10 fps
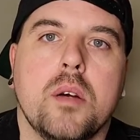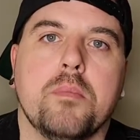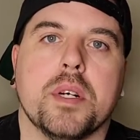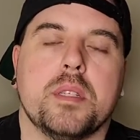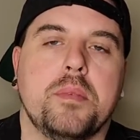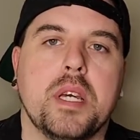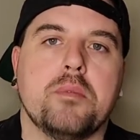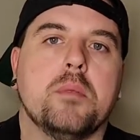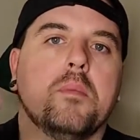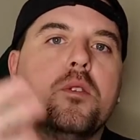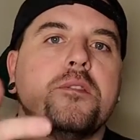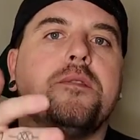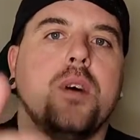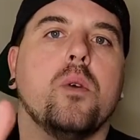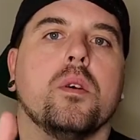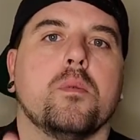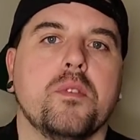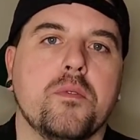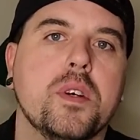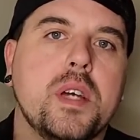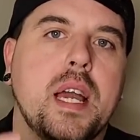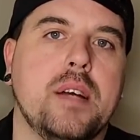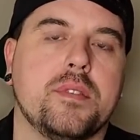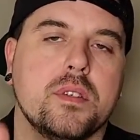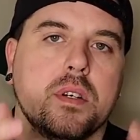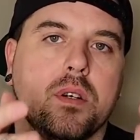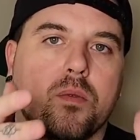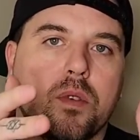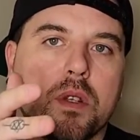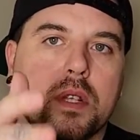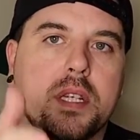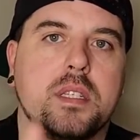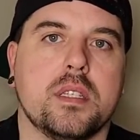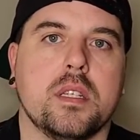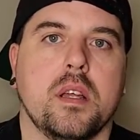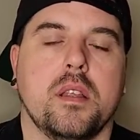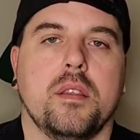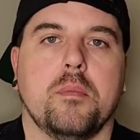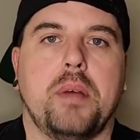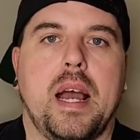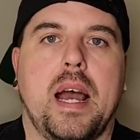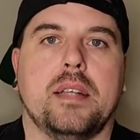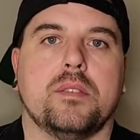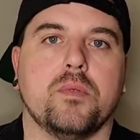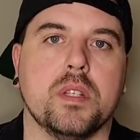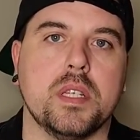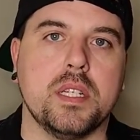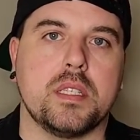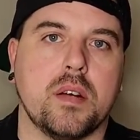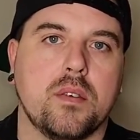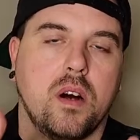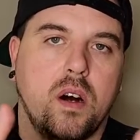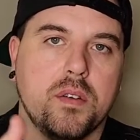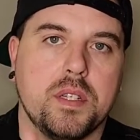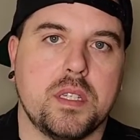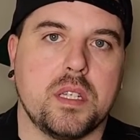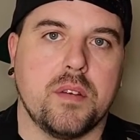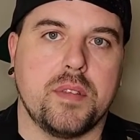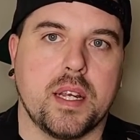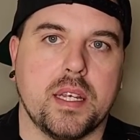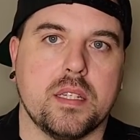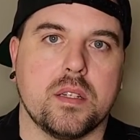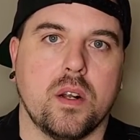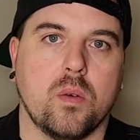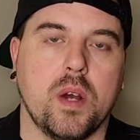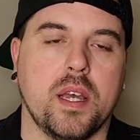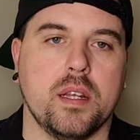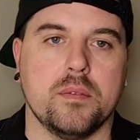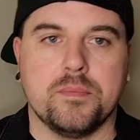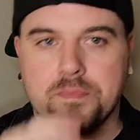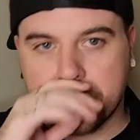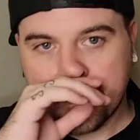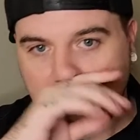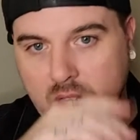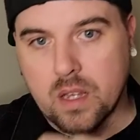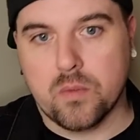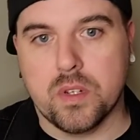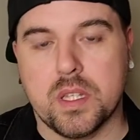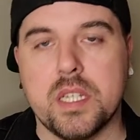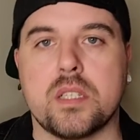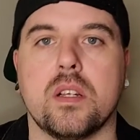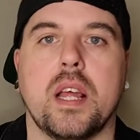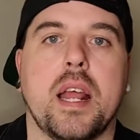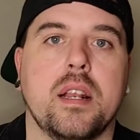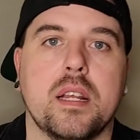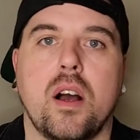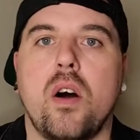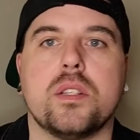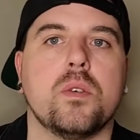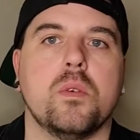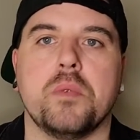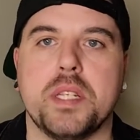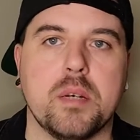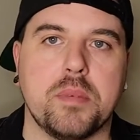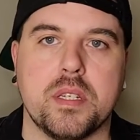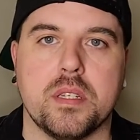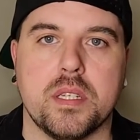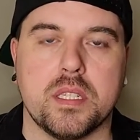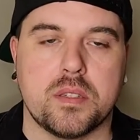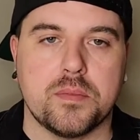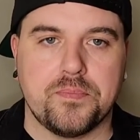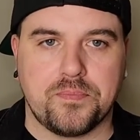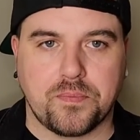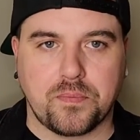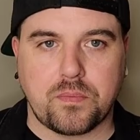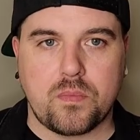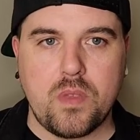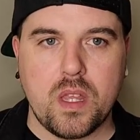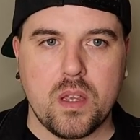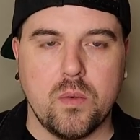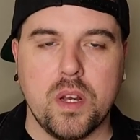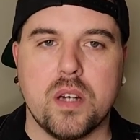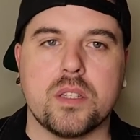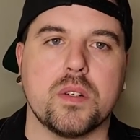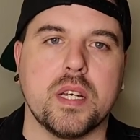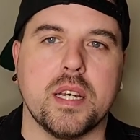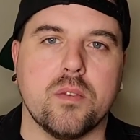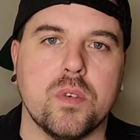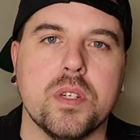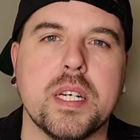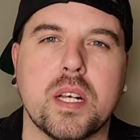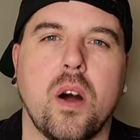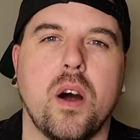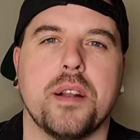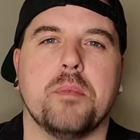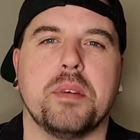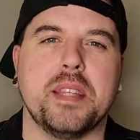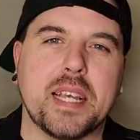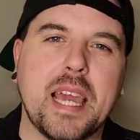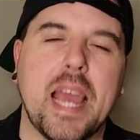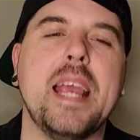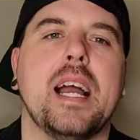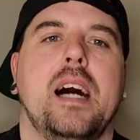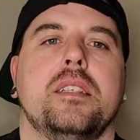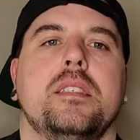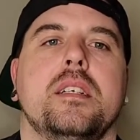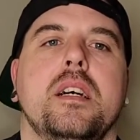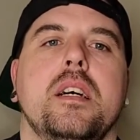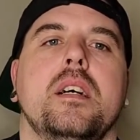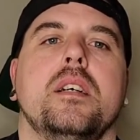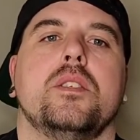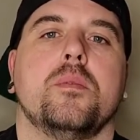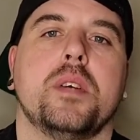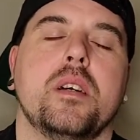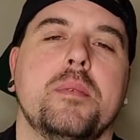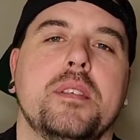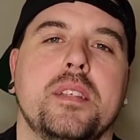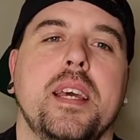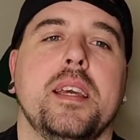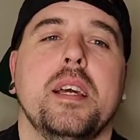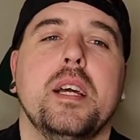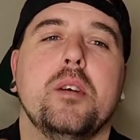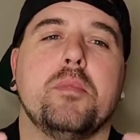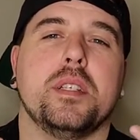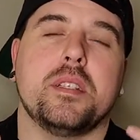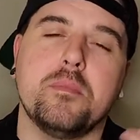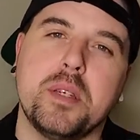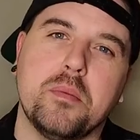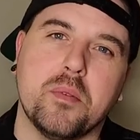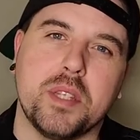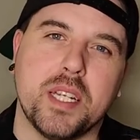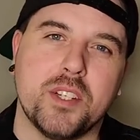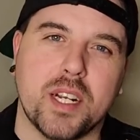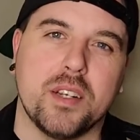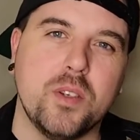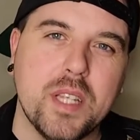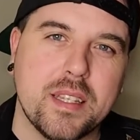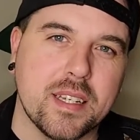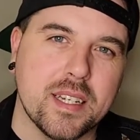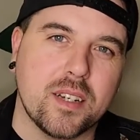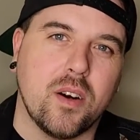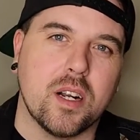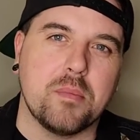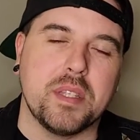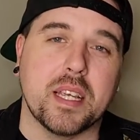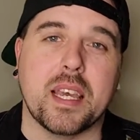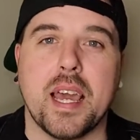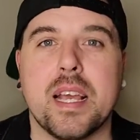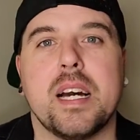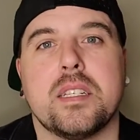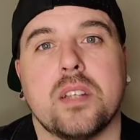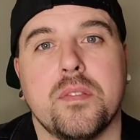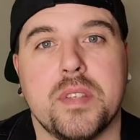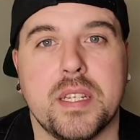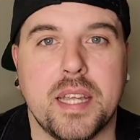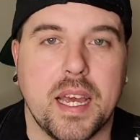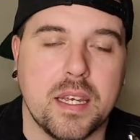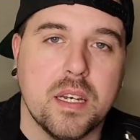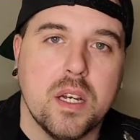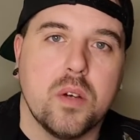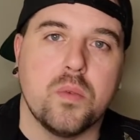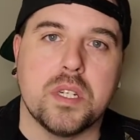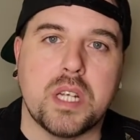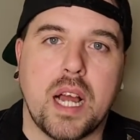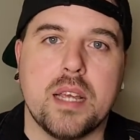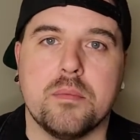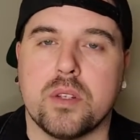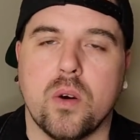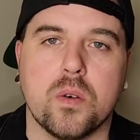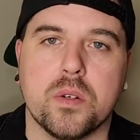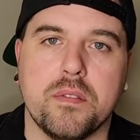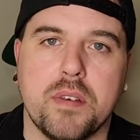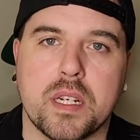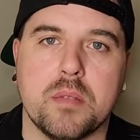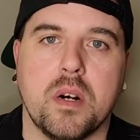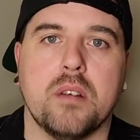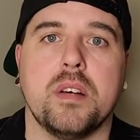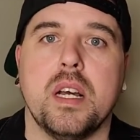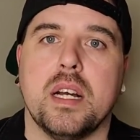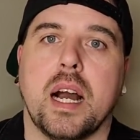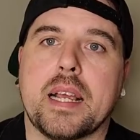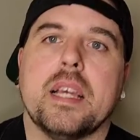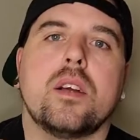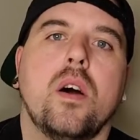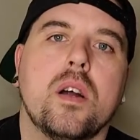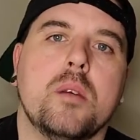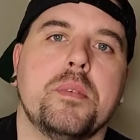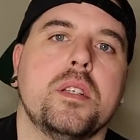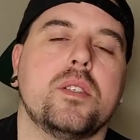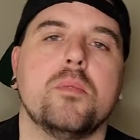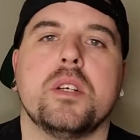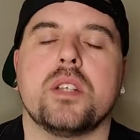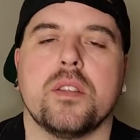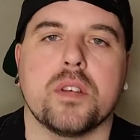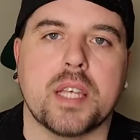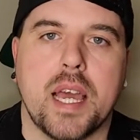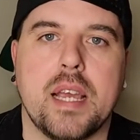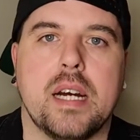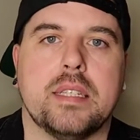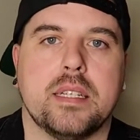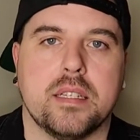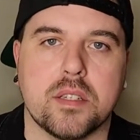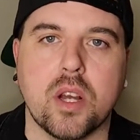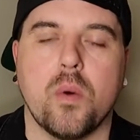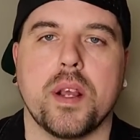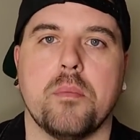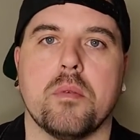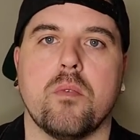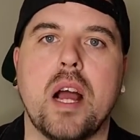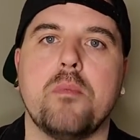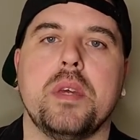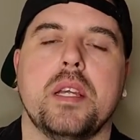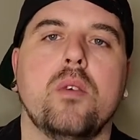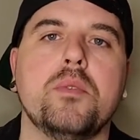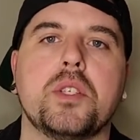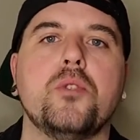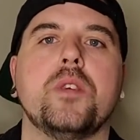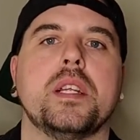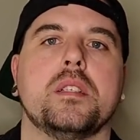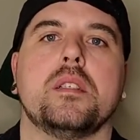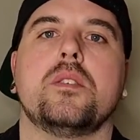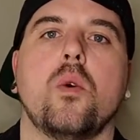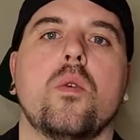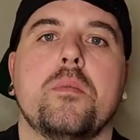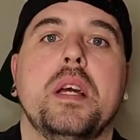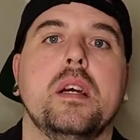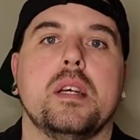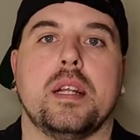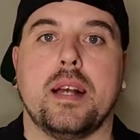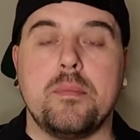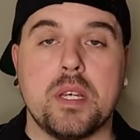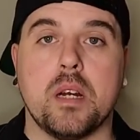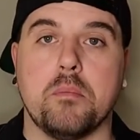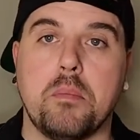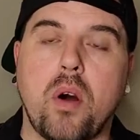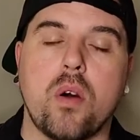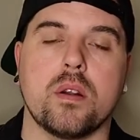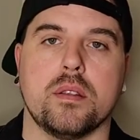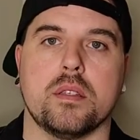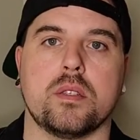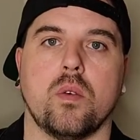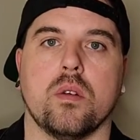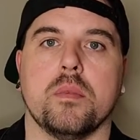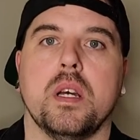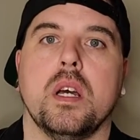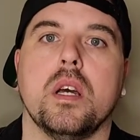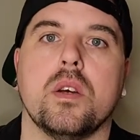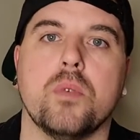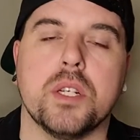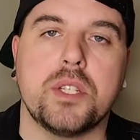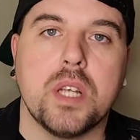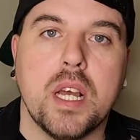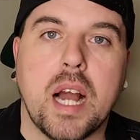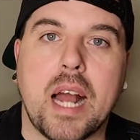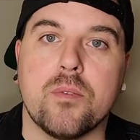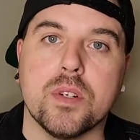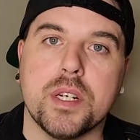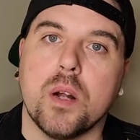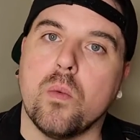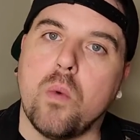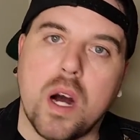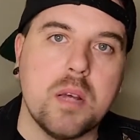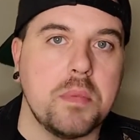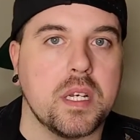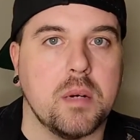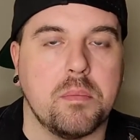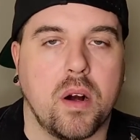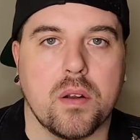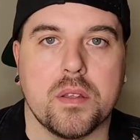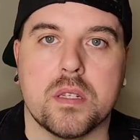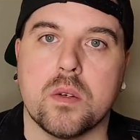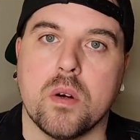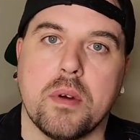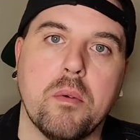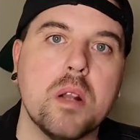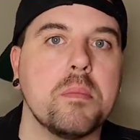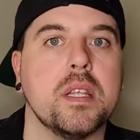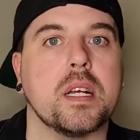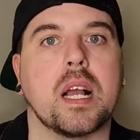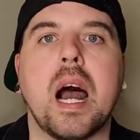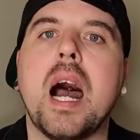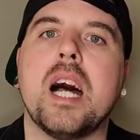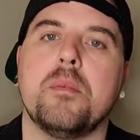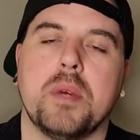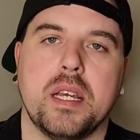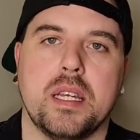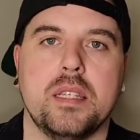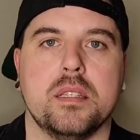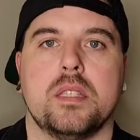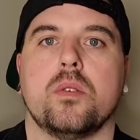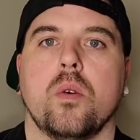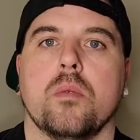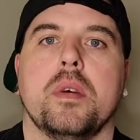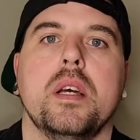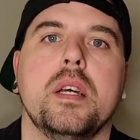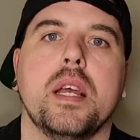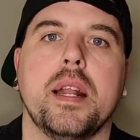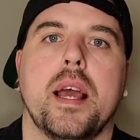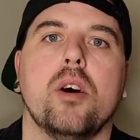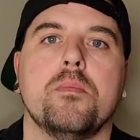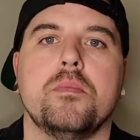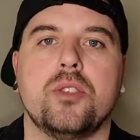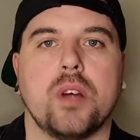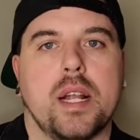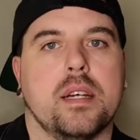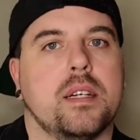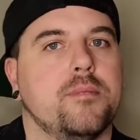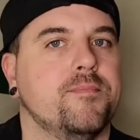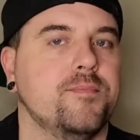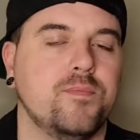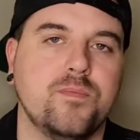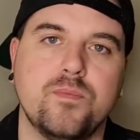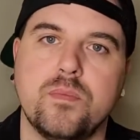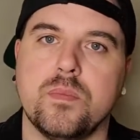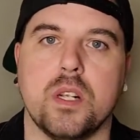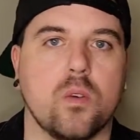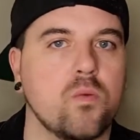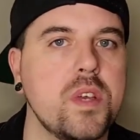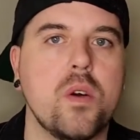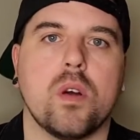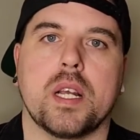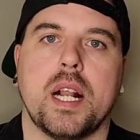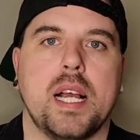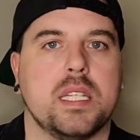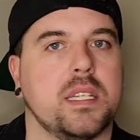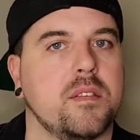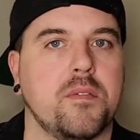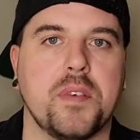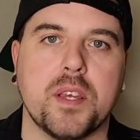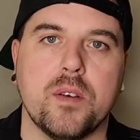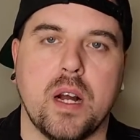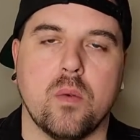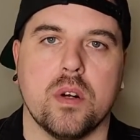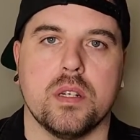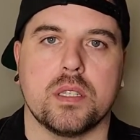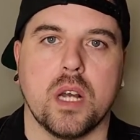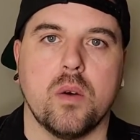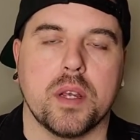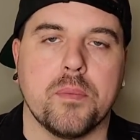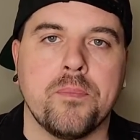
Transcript: But to be able to move forward, we really have to release the past, release all this stuff that gets in our way, and release. And also, when we dip into this, we also can get really caught up in the chaos. So I'm talking about today. But some people, when they try to do that, they get caught up in the chaos of the day, which I am totally victim of. I get caught up in so much other chaos that is going up around me. It almost creates a storm, and I become part of the storm, which I really don't want to become part of the storm. I want to be the calm in the storm and help try to, reorganize it and figure out where it's going.